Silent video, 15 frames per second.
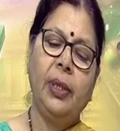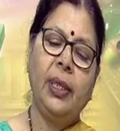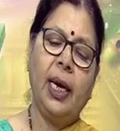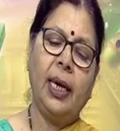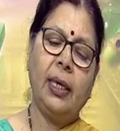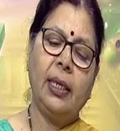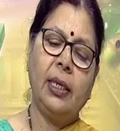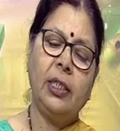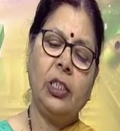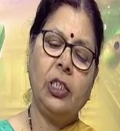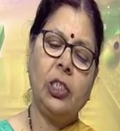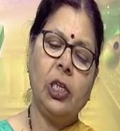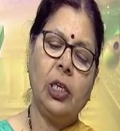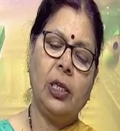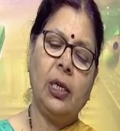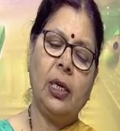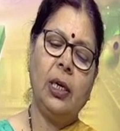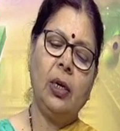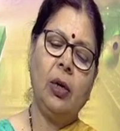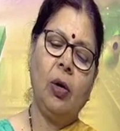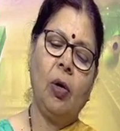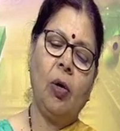that
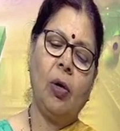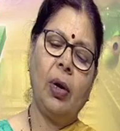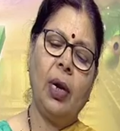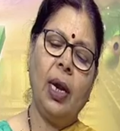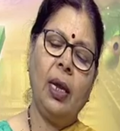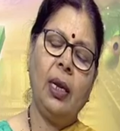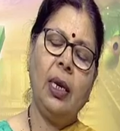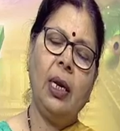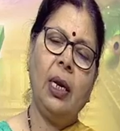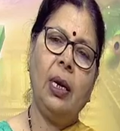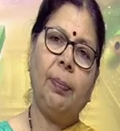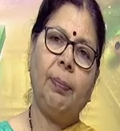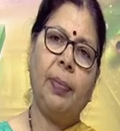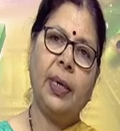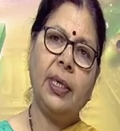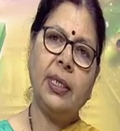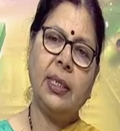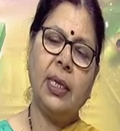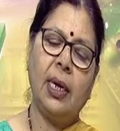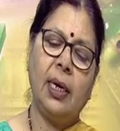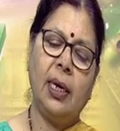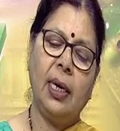children or any
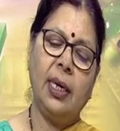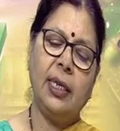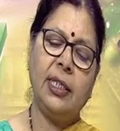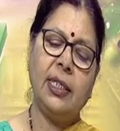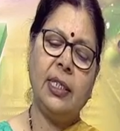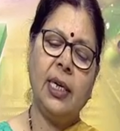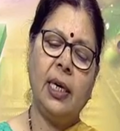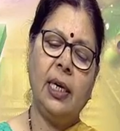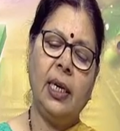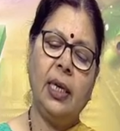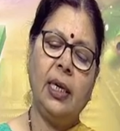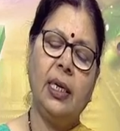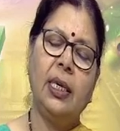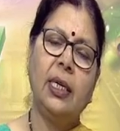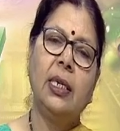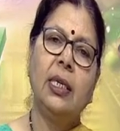person is getting